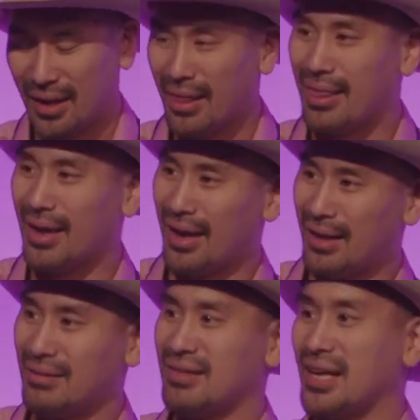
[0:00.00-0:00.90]

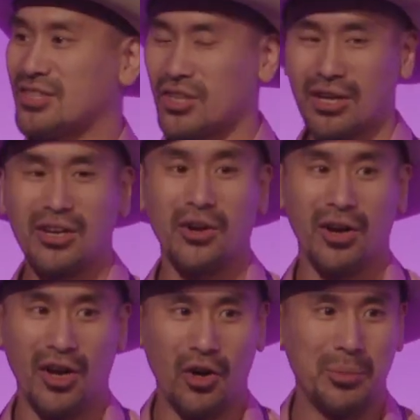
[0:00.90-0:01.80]
then they start
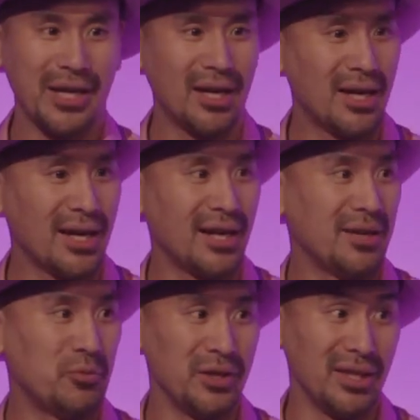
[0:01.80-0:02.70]
going, oh my God,
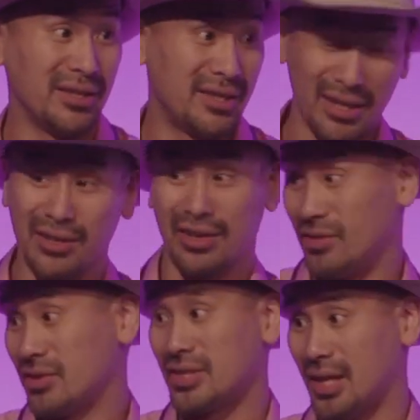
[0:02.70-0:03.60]
I really didn't
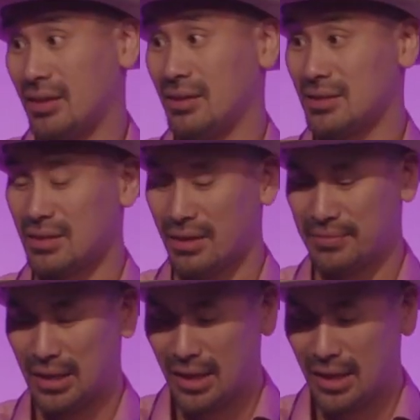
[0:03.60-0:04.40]
understand this stuff.